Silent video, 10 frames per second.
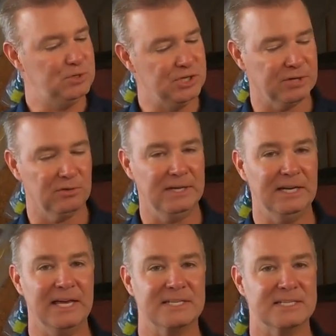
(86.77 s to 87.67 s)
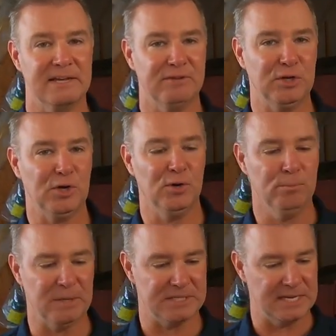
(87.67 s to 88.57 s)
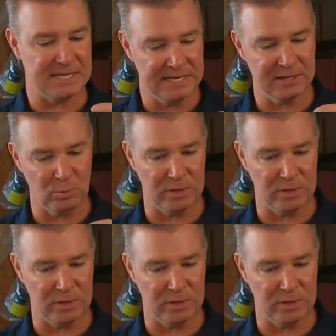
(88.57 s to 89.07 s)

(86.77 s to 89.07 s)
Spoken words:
generally let 7 go, but to get it